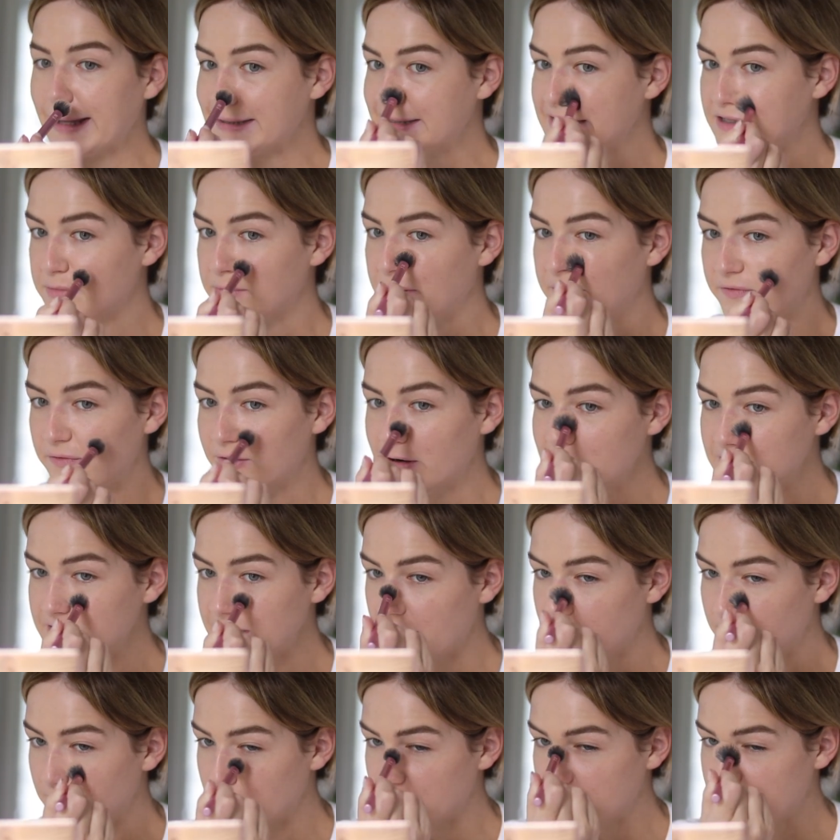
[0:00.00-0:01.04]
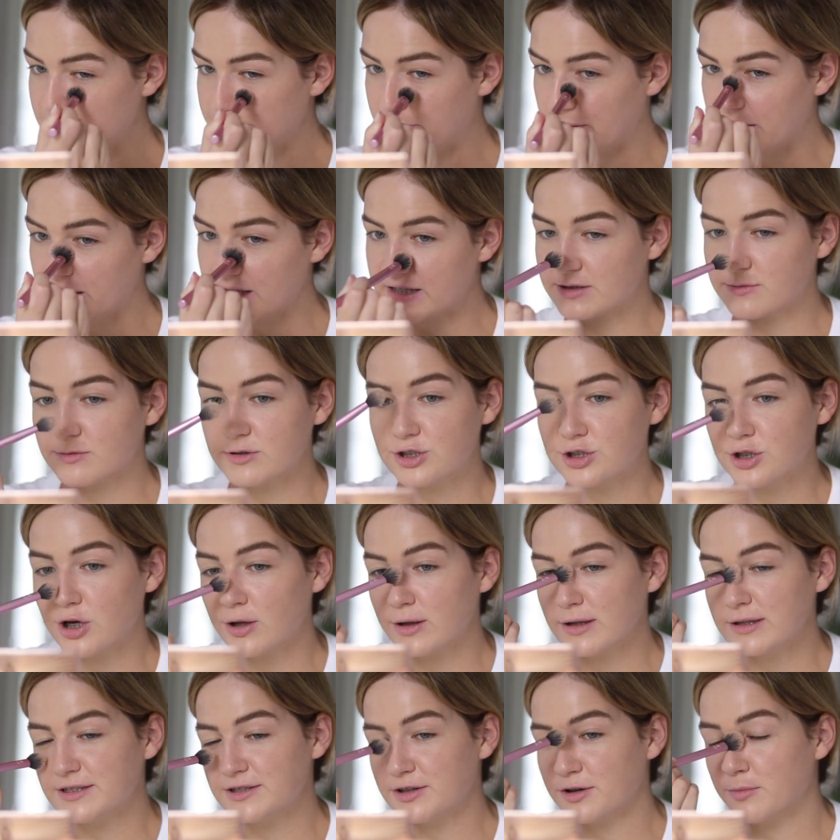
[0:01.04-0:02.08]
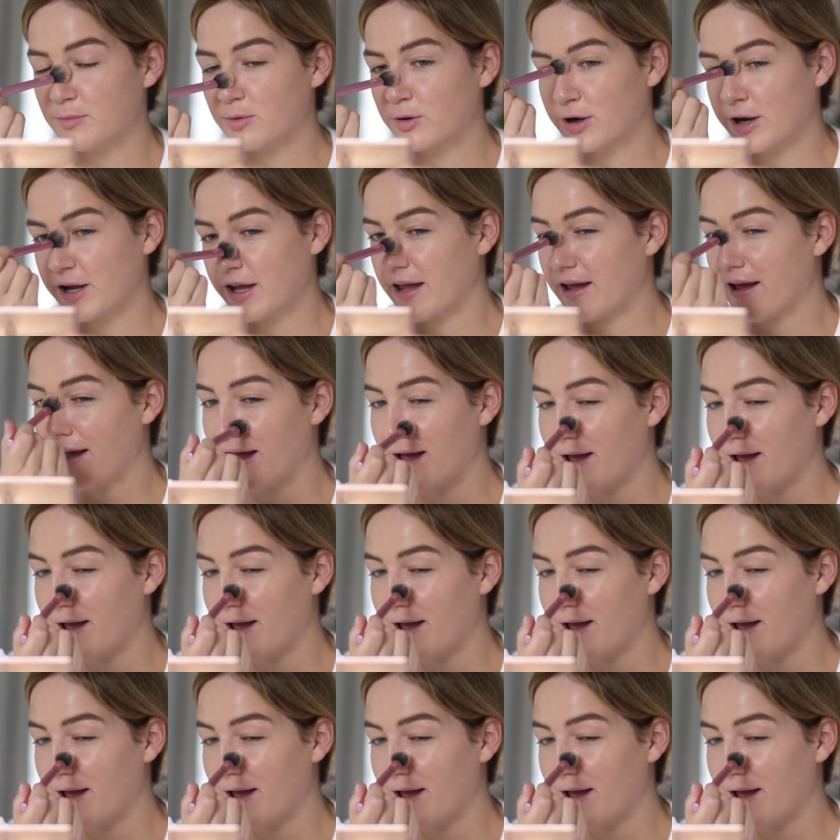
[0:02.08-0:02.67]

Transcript: So my first ever experience with Charlotte Tilbury,